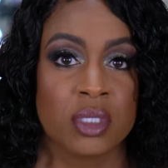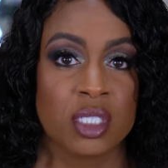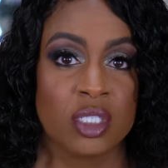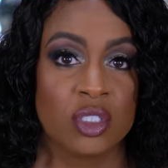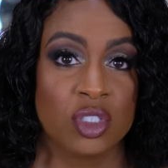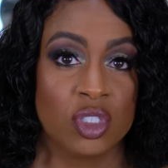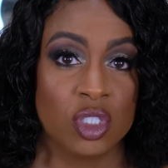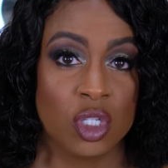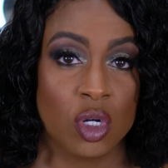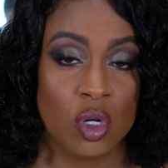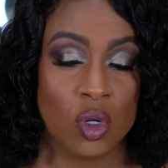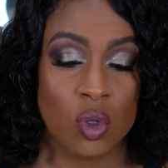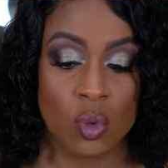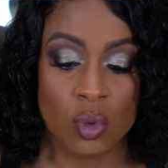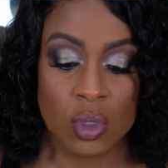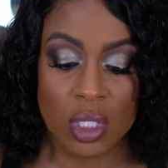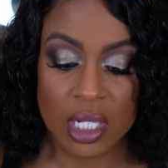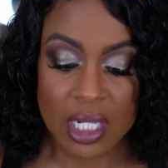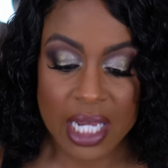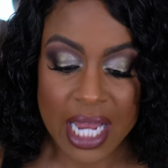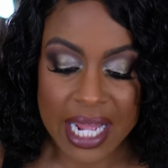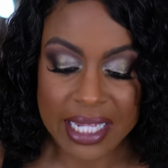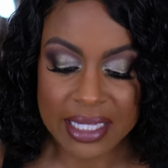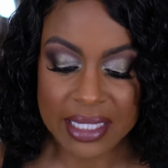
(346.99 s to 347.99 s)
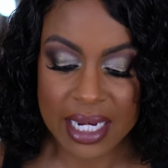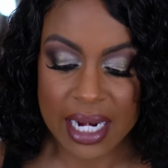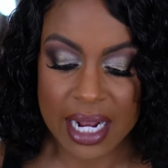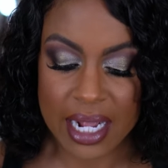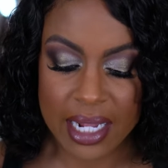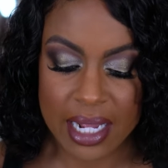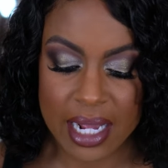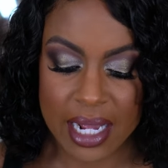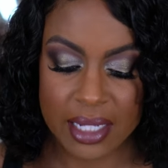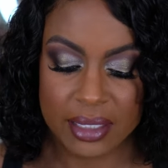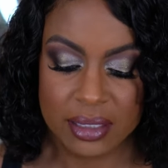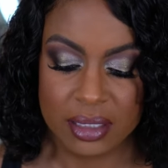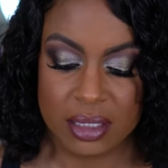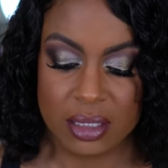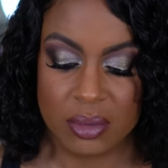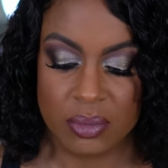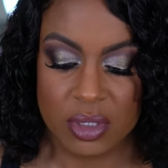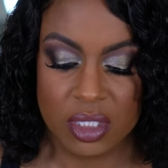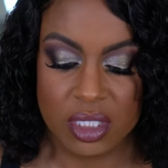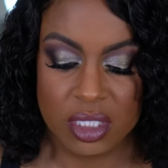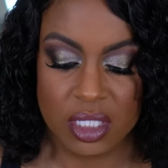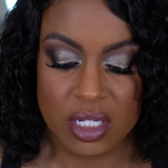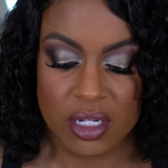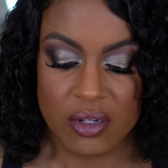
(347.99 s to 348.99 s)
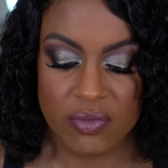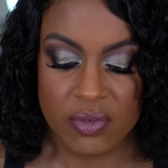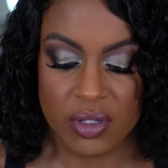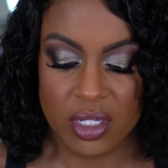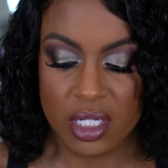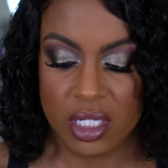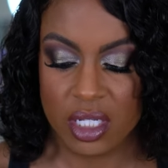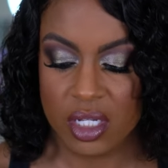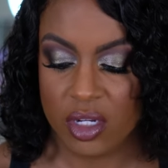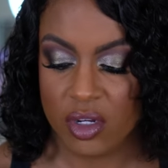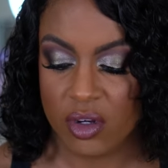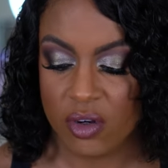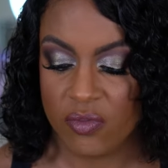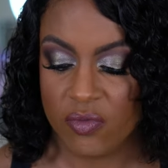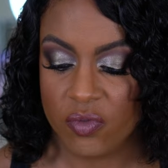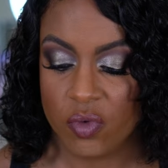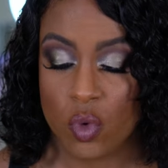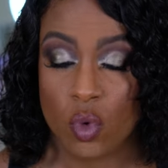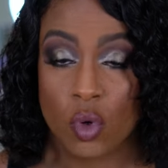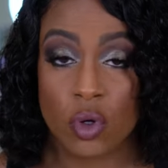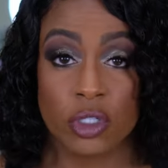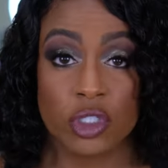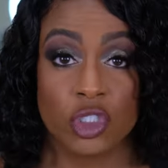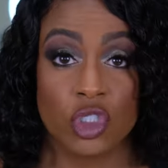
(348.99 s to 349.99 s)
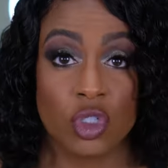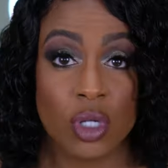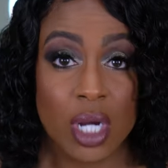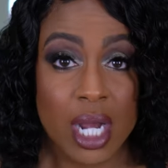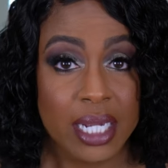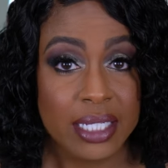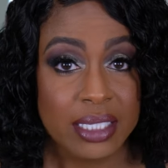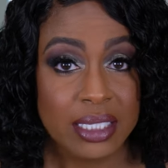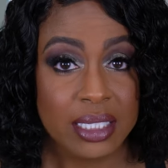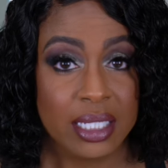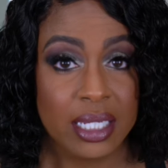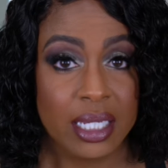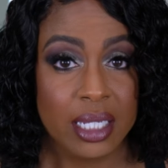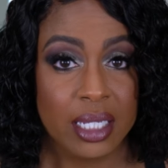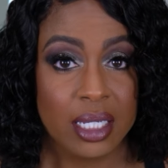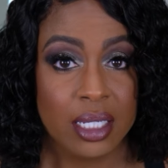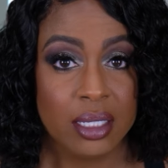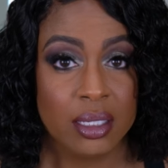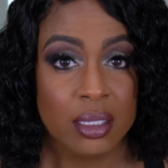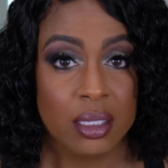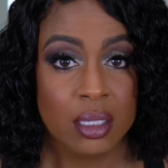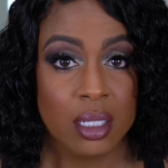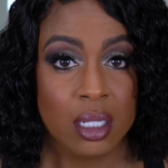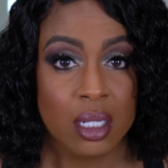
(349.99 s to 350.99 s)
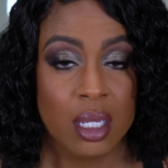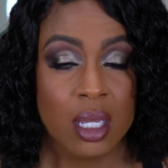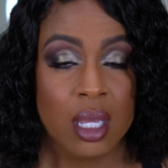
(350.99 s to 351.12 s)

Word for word: So glad that I got some stuff in here for dry skin.